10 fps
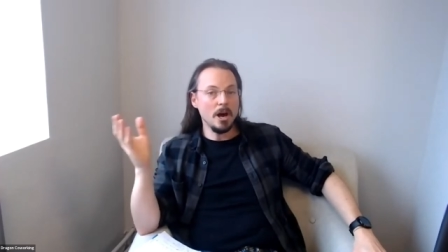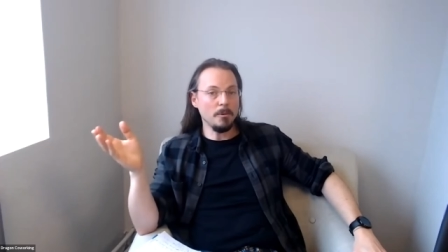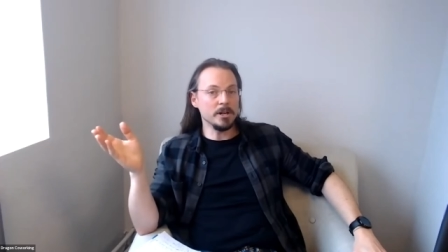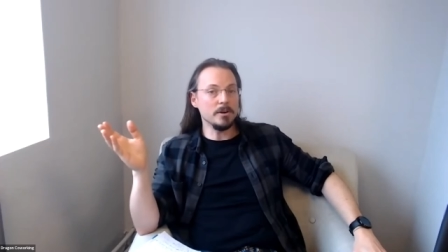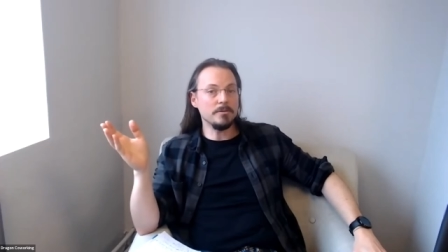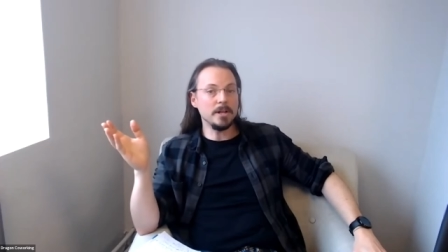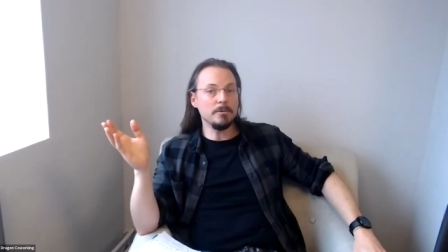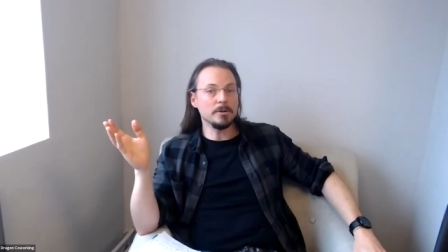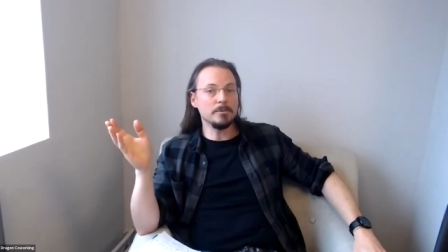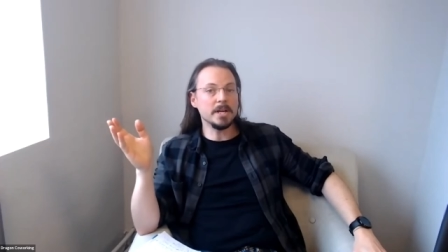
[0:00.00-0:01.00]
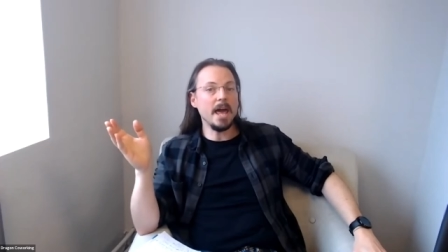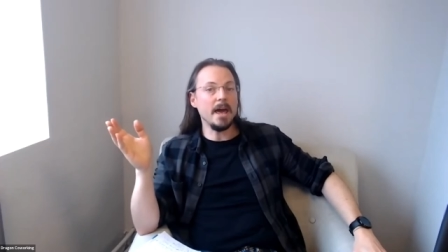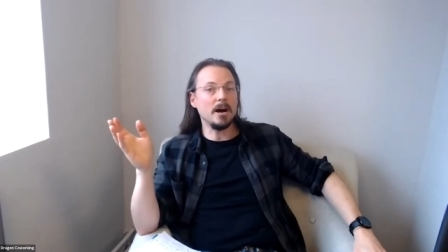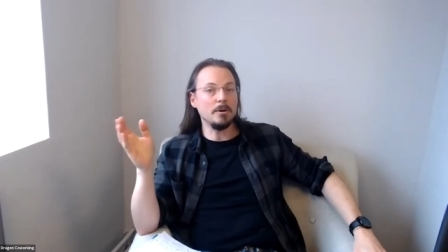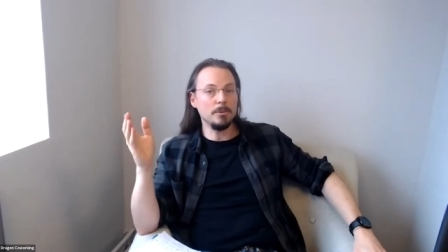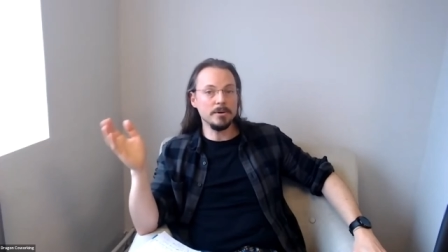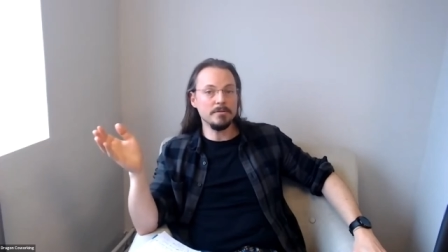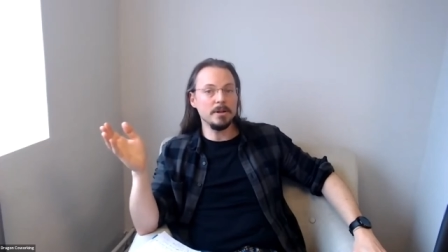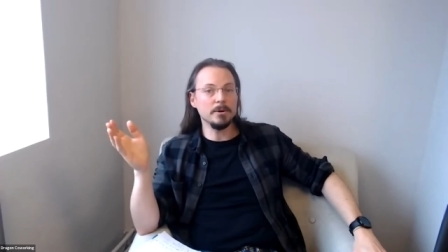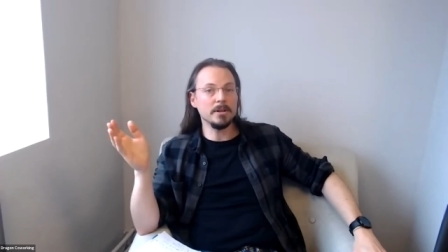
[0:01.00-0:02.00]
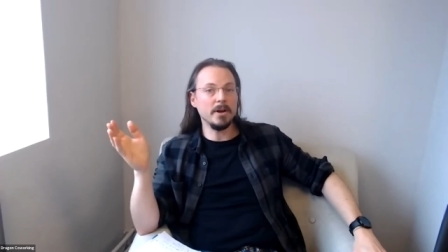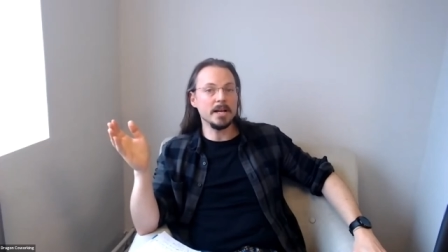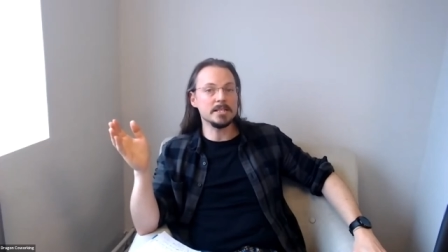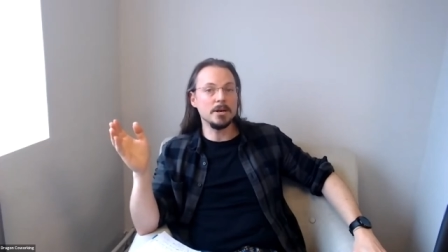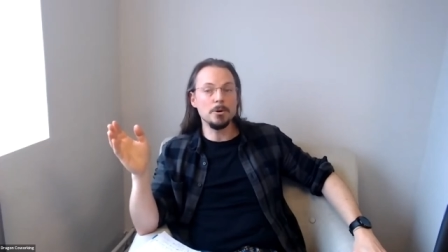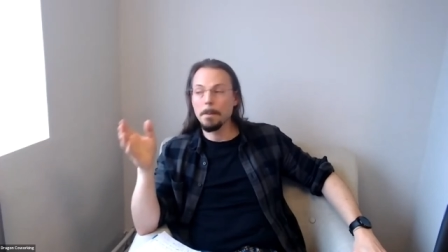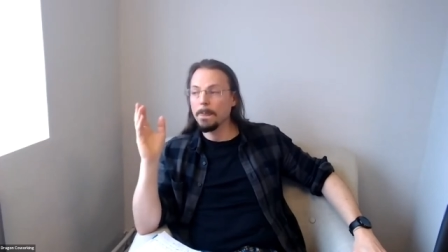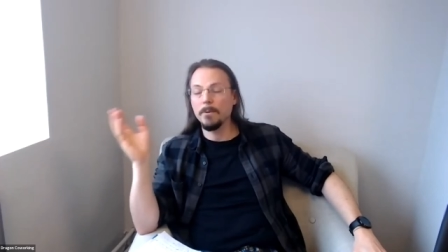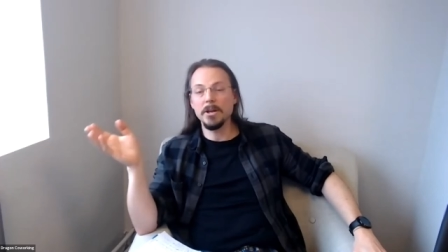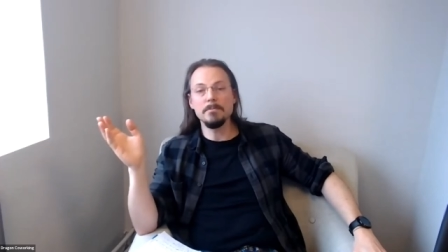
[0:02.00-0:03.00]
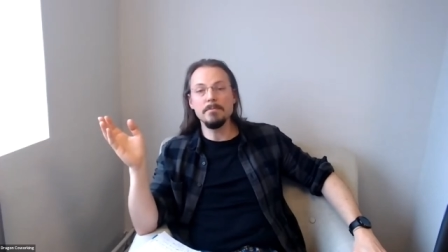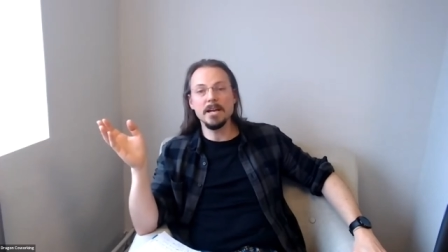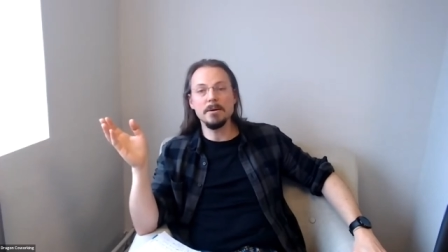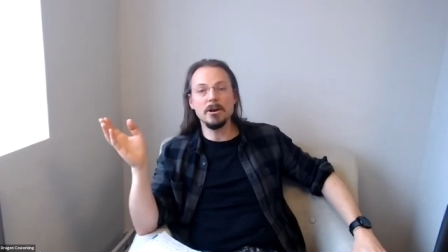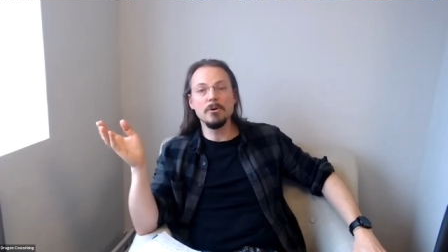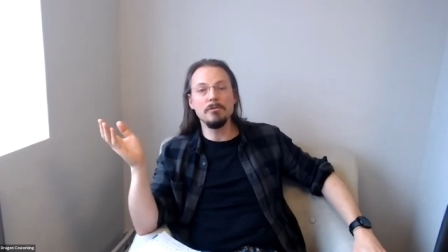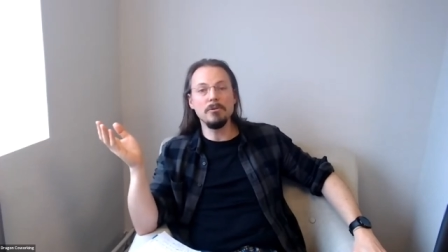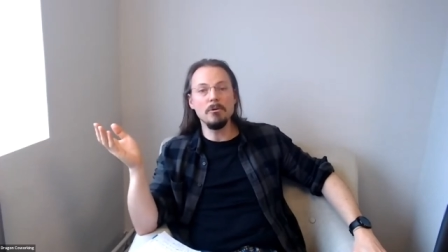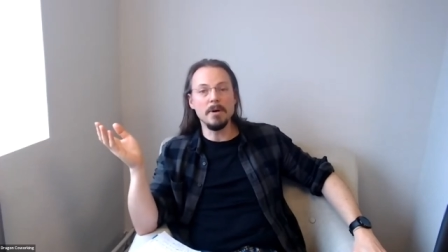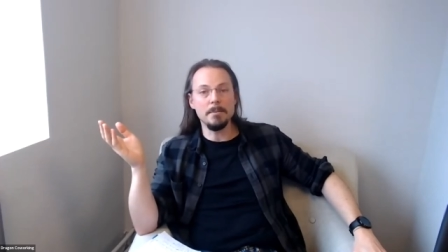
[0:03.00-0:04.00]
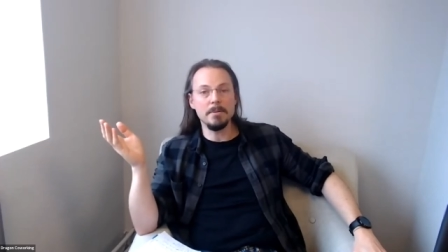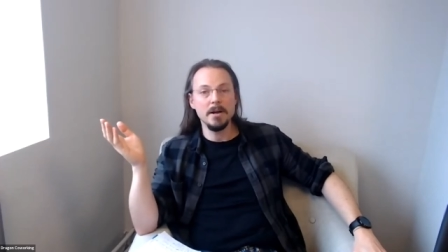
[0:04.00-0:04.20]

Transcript: I wonder if anyone would care. I wonder if anyone likes it. Well, you could make a Google form up